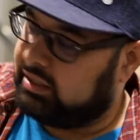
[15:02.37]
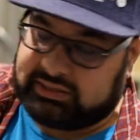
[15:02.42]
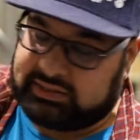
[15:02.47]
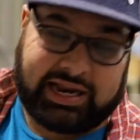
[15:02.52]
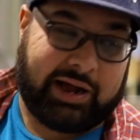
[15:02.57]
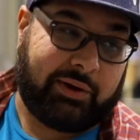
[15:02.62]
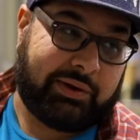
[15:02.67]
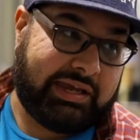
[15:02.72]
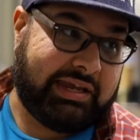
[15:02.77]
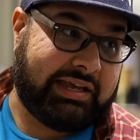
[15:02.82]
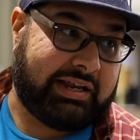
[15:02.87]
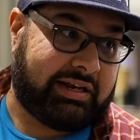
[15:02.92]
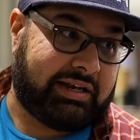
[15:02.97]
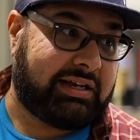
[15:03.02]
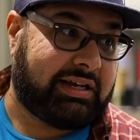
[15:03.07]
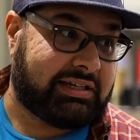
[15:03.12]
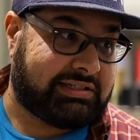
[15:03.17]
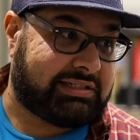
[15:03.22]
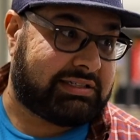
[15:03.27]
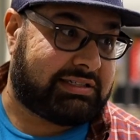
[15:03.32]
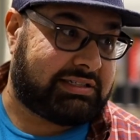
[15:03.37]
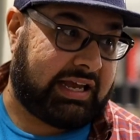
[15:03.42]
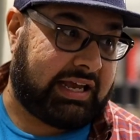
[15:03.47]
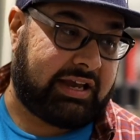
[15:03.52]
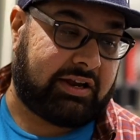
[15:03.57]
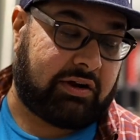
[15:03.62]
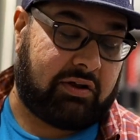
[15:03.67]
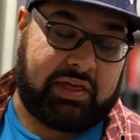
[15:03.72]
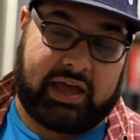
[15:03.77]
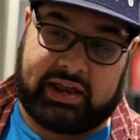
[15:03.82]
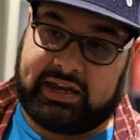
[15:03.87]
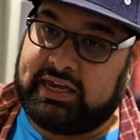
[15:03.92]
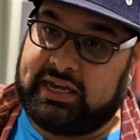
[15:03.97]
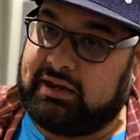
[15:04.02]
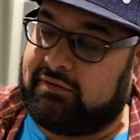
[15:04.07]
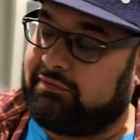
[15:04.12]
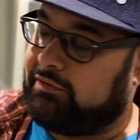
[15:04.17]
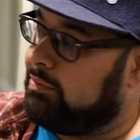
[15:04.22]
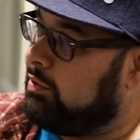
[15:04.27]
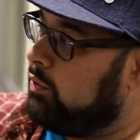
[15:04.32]
It's now heated because it's taken all that
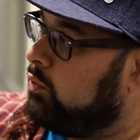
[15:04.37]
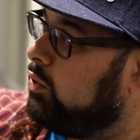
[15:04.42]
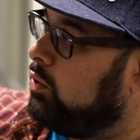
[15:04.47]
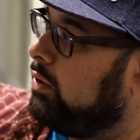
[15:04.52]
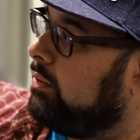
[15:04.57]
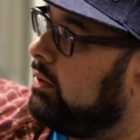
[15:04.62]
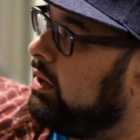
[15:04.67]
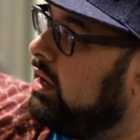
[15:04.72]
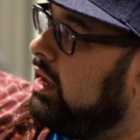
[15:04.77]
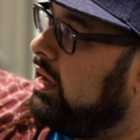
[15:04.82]
heat from the wort